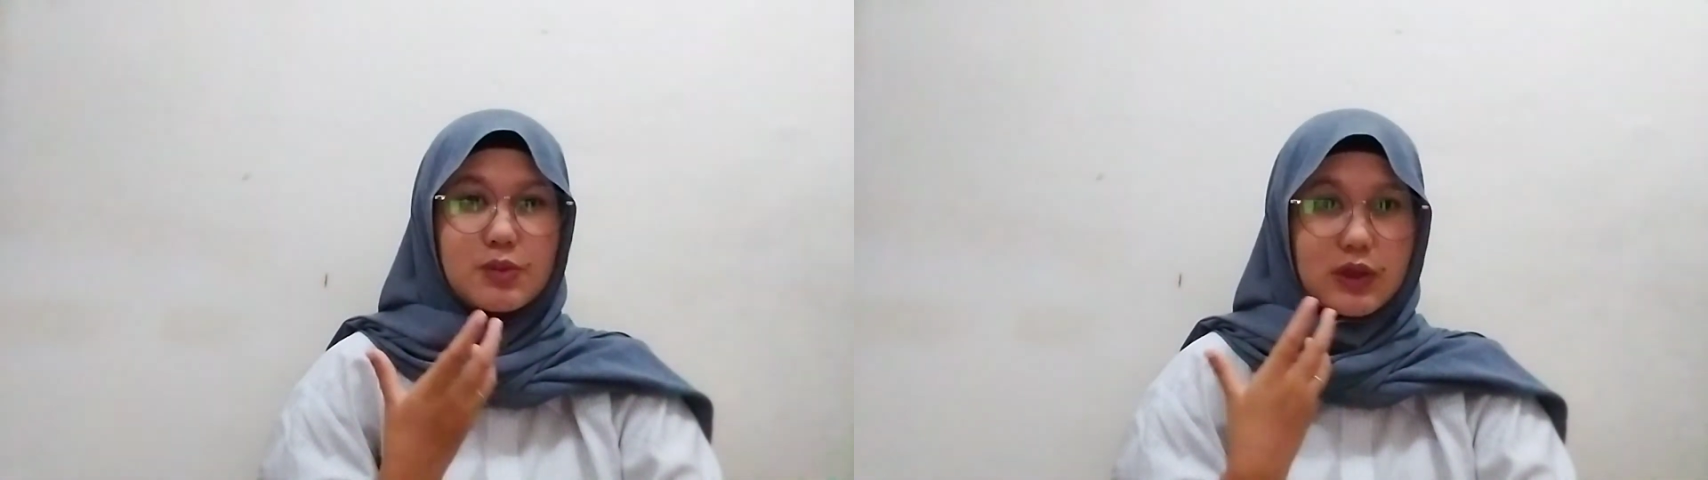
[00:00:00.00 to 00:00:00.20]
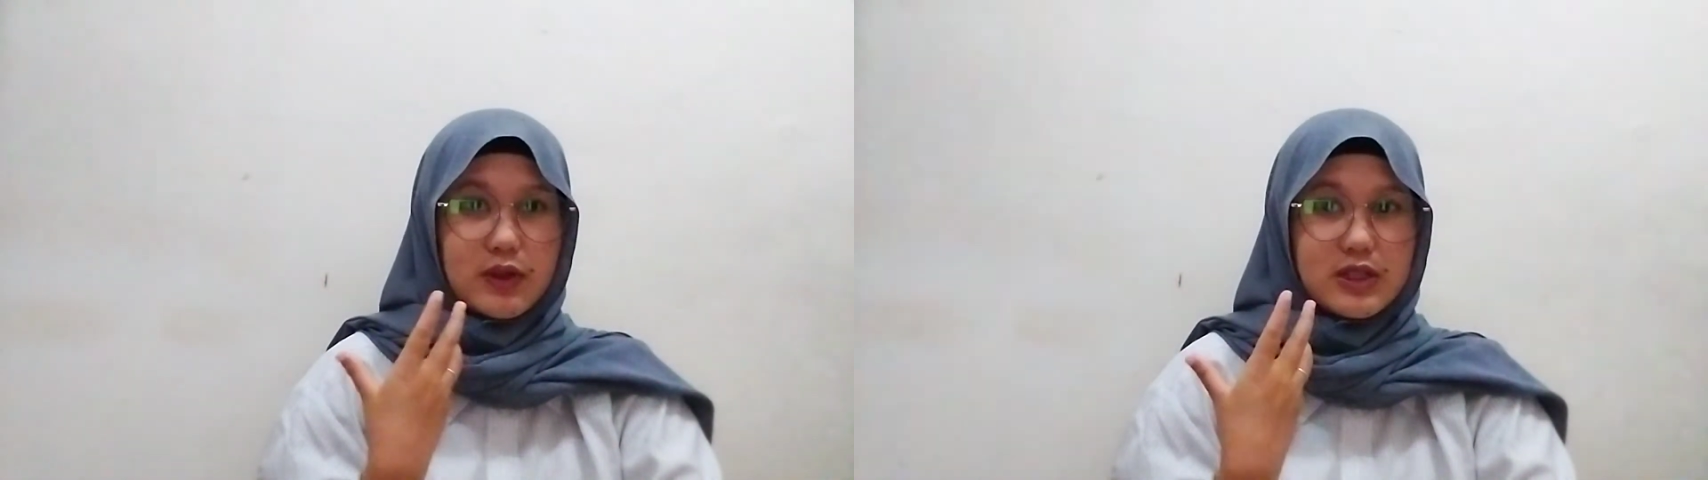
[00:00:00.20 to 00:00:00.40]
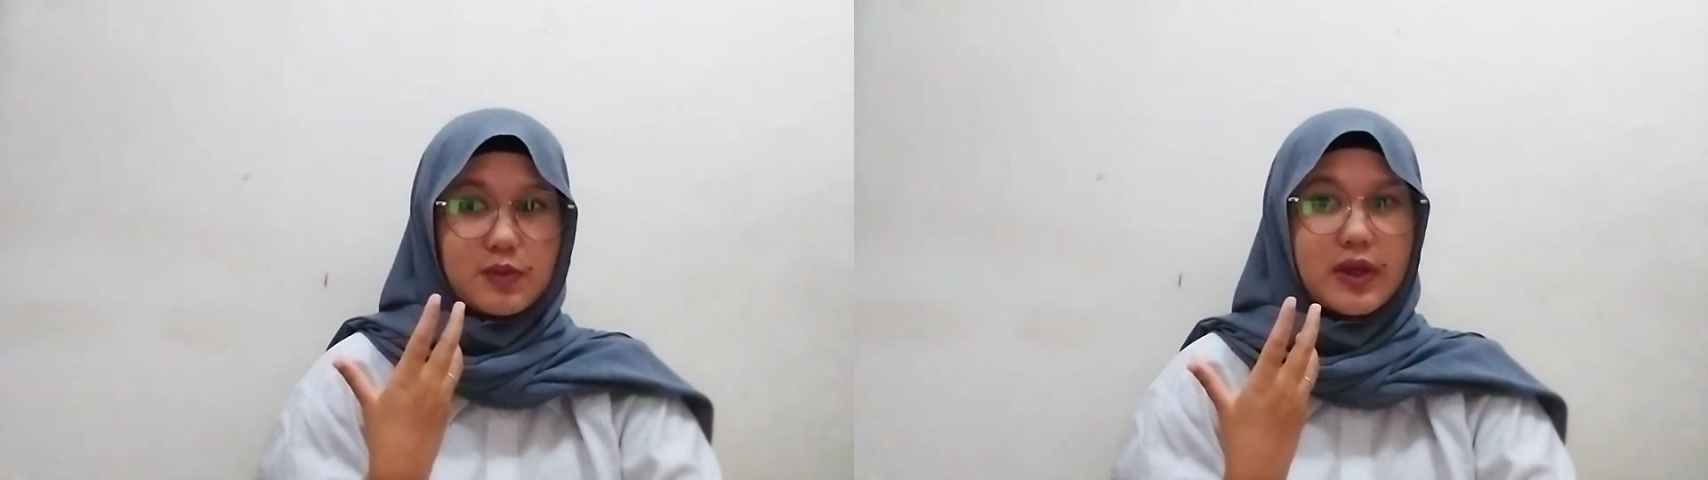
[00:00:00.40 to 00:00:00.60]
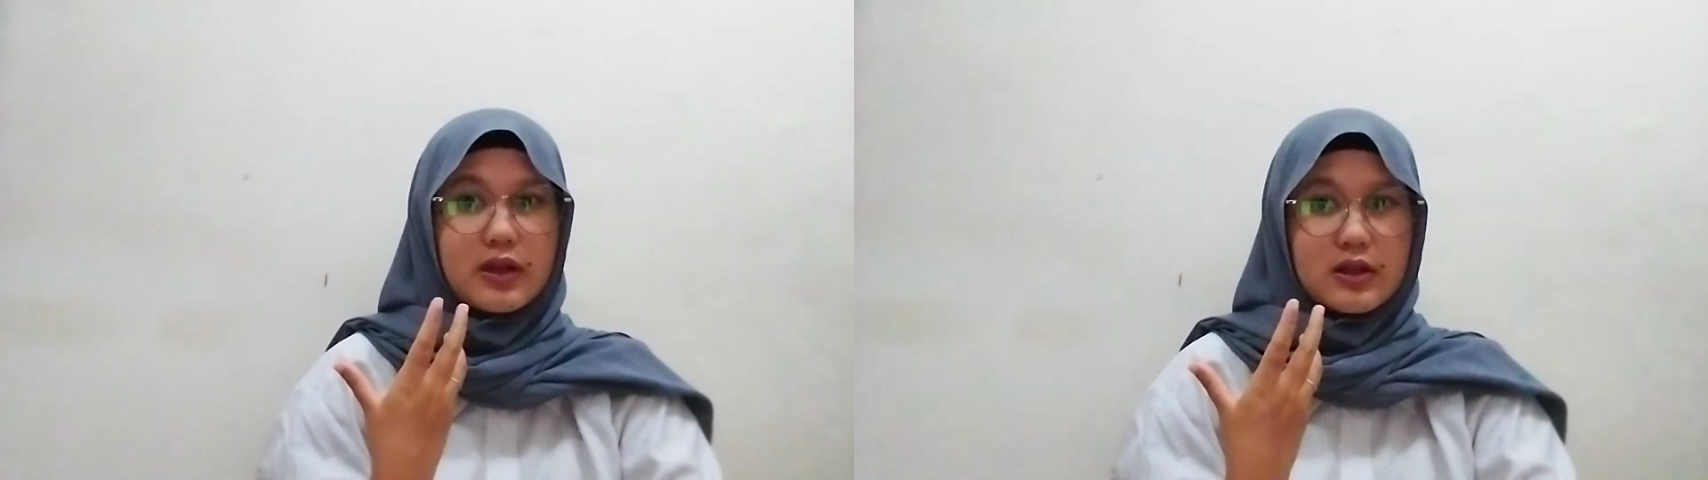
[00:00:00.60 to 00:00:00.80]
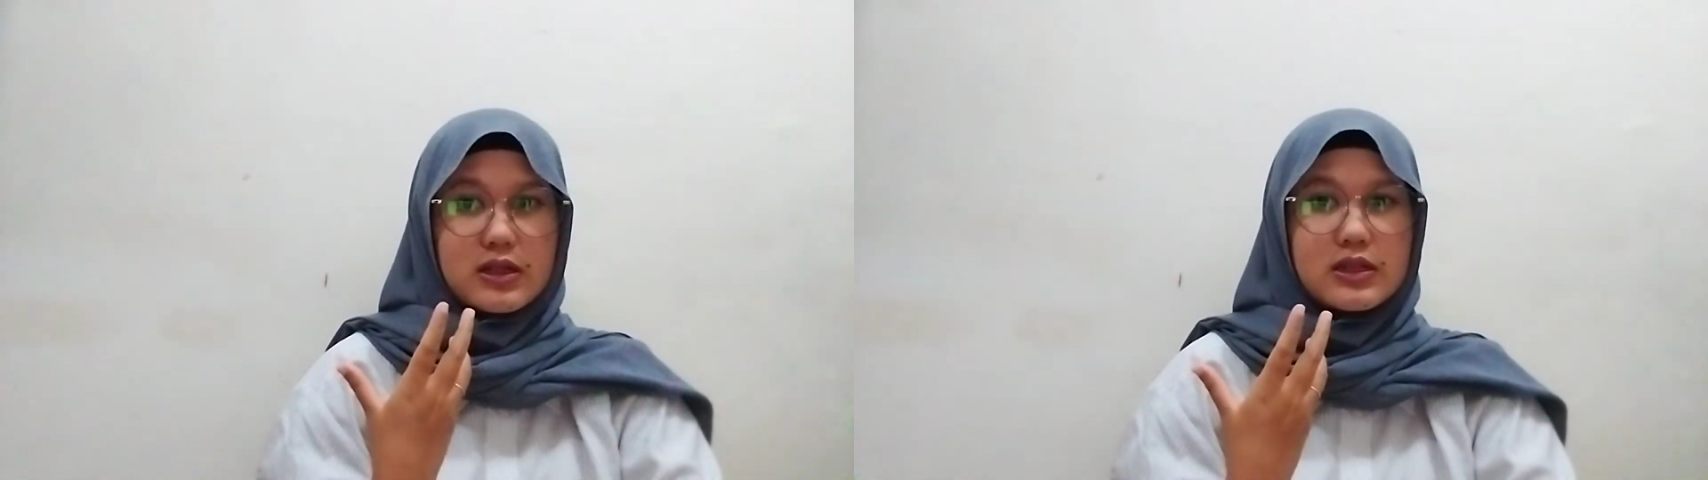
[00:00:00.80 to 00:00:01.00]
between
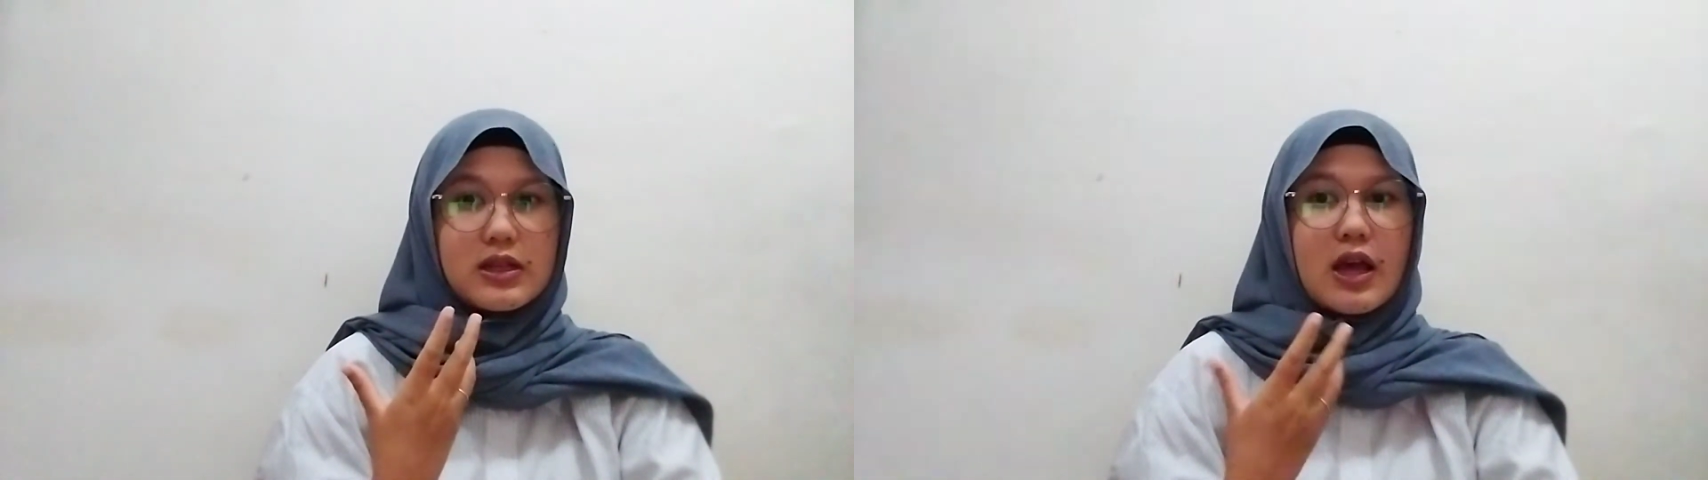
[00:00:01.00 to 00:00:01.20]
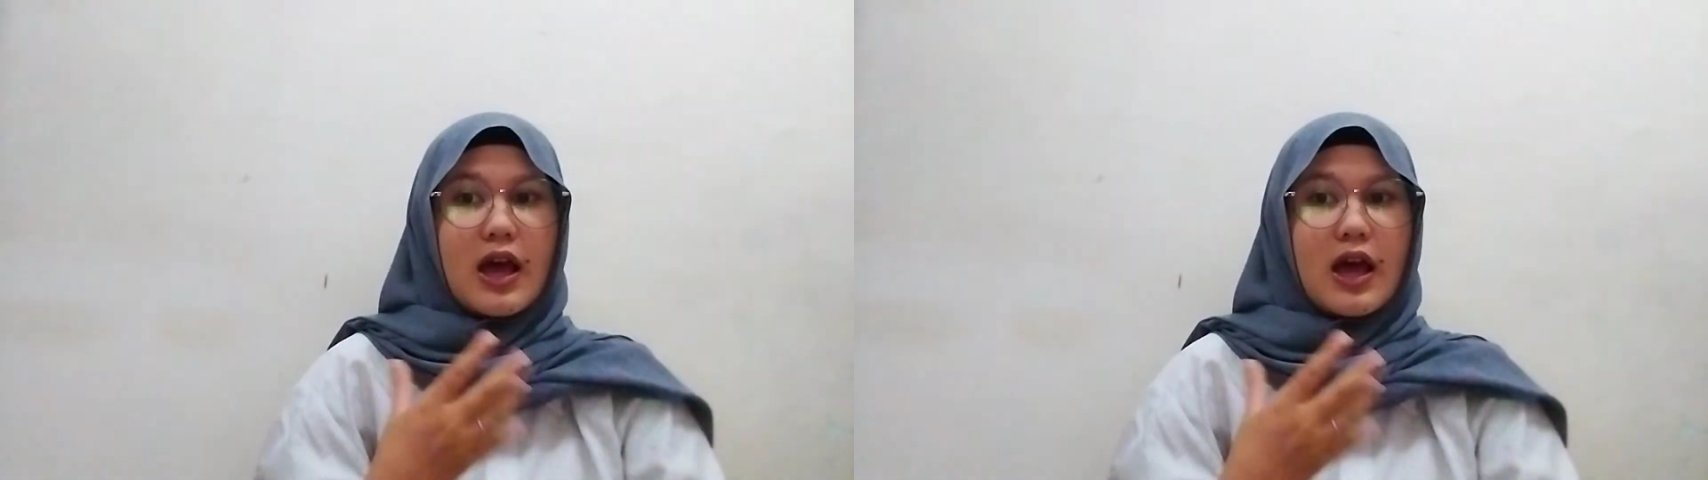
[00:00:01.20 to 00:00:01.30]
speakers,